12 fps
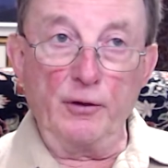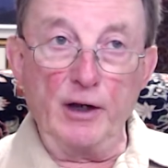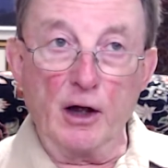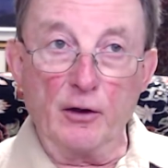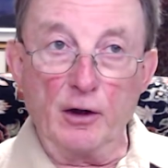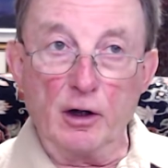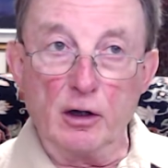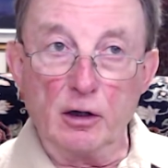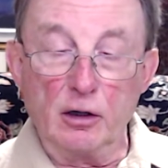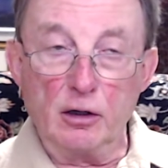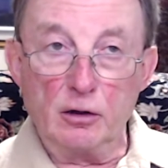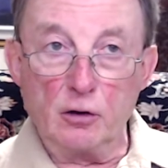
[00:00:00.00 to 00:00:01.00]
other
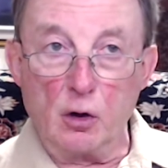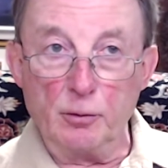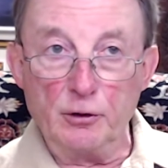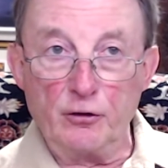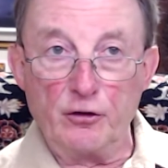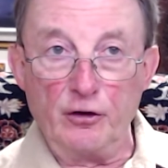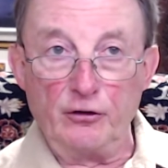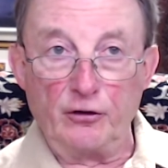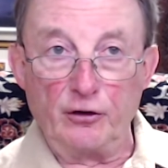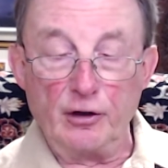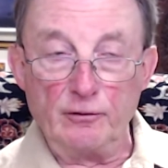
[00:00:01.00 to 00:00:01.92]
commentaries that I've